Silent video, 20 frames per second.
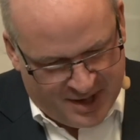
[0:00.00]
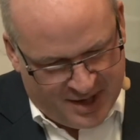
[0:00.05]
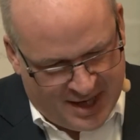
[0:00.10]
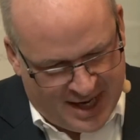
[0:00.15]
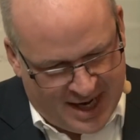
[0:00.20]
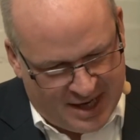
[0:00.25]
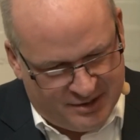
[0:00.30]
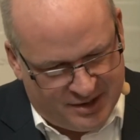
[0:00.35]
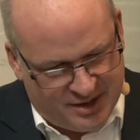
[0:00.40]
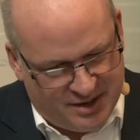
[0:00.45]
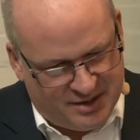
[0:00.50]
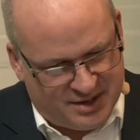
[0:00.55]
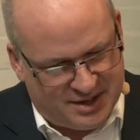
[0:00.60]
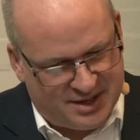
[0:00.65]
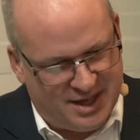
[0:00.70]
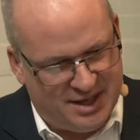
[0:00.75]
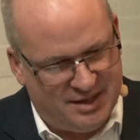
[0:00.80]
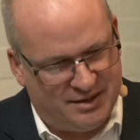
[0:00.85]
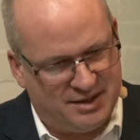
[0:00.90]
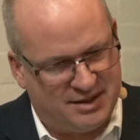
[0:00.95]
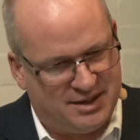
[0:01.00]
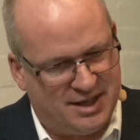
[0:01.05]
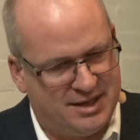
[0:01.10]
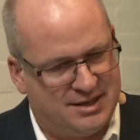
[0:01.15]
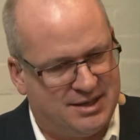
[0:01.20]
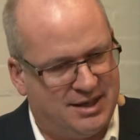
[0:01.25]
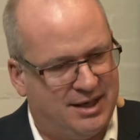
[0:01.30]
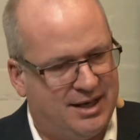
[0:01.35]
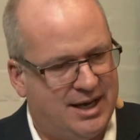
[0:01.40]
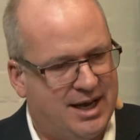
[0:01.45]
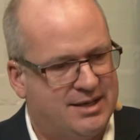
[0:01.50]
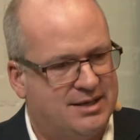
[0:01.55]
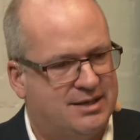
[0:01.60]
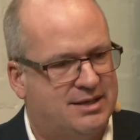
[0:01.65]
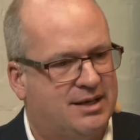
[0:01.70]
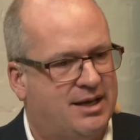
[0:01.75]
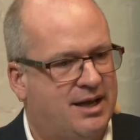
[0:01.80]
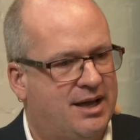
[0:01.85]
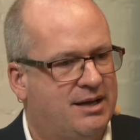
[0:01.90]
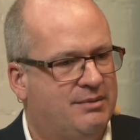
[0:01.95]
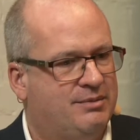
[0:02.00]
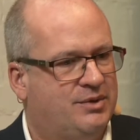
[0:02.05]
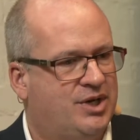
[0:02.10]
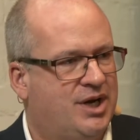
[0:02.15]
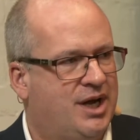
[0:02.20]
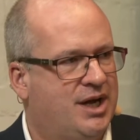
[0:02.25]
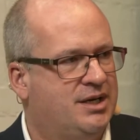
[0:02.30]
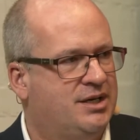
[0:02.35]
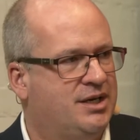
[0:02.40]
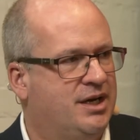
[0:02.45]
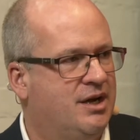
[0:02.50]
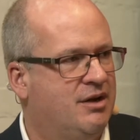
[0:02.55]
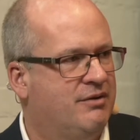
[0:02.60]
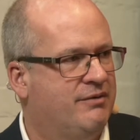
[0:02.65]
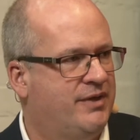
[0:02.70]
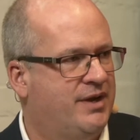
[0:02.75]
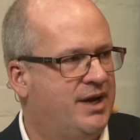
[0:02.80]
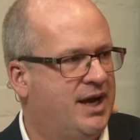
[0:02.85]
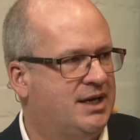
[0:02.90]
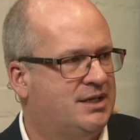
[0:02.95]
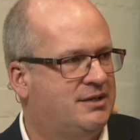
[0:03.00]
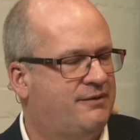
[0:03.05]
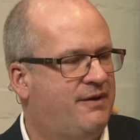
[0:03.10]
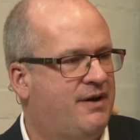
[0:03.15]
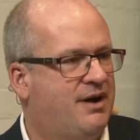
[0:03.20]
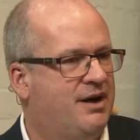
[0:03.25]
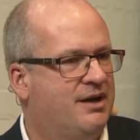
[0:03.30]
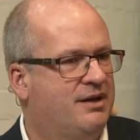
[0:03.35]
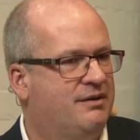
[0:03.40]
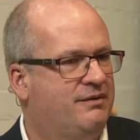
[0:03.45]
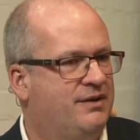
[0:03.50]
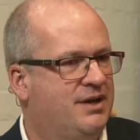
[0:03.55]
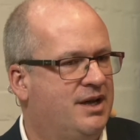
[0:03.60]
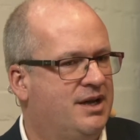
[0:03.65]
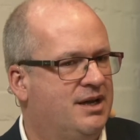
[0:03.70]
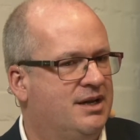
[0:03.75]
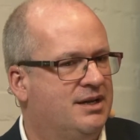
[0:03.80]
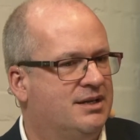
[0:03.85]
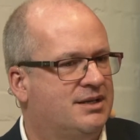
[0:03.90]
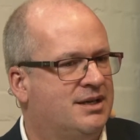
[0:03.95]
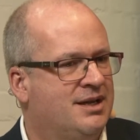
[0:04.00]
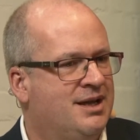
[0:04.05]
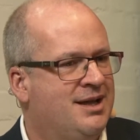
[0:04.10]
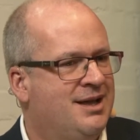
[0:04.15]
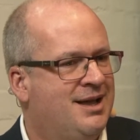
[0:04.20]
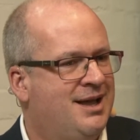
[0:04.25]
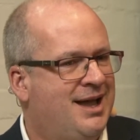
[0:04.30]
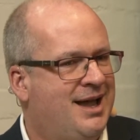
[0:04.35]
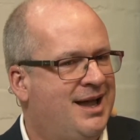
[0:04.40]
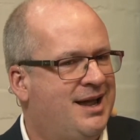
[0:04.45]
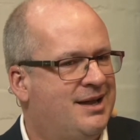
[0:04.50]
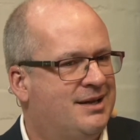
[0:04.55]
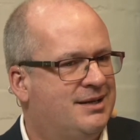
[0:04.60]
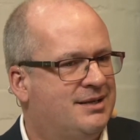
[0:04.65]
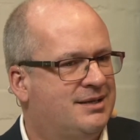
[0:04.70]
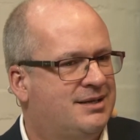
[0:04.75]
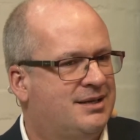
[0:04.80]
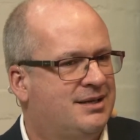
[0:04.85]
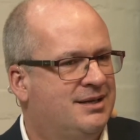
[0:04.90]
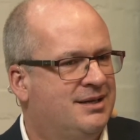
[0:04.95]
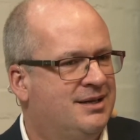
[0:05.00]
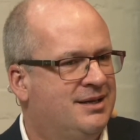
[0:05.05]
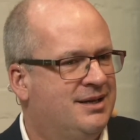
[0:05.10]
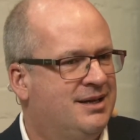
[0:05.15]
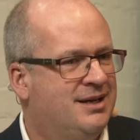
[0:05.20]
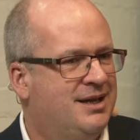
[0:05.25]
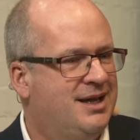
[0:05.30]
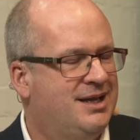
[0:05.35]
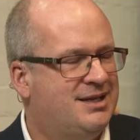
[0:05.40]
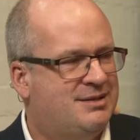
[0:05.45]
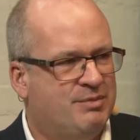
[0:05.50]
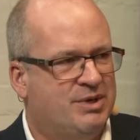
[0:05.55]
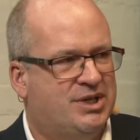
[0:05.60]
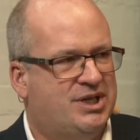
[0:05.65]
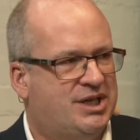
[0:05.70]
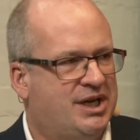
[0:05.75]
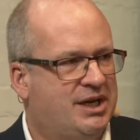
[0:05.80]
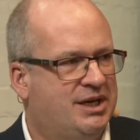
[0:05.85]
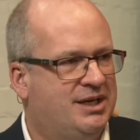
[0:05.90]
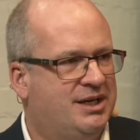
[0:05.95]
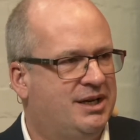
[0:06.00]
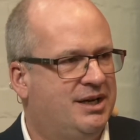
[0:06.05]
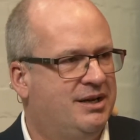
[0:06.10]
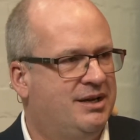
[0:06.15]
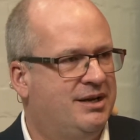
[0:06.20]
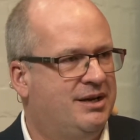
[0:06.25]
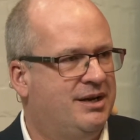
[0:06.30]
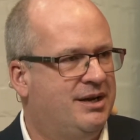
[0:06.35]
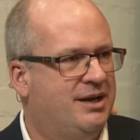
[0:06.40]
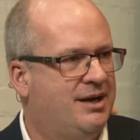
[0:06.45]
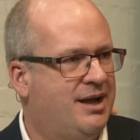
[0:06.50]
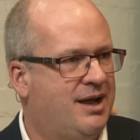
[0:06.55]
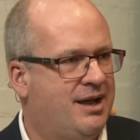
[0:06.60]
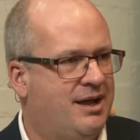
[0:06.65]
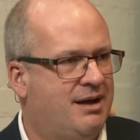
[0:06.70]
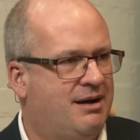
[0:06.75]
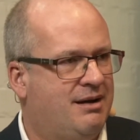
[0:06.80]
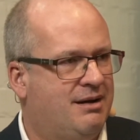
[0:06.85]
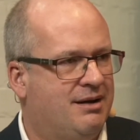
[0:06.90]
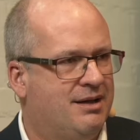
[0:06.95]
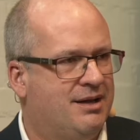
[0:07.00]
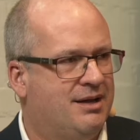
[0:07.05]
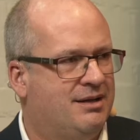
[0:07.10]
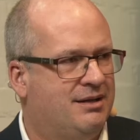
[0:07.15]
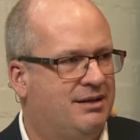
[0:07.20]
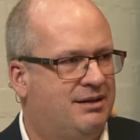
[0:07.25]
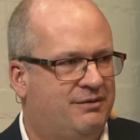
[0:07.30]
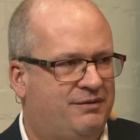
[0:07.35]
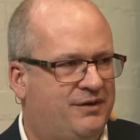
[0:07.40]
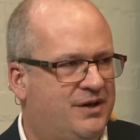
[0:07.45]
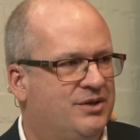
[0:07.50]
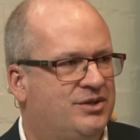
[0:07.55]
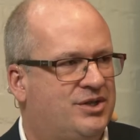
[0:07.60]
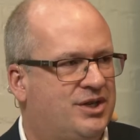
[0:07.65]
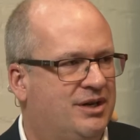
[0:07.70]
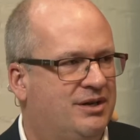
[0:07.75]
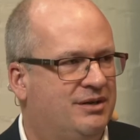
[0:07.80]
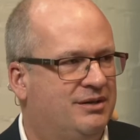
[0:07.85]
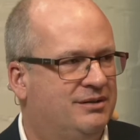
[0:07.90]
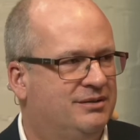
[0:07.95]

how do you see the data landscape changing over the next 5 years, and is machine learning and AI the future?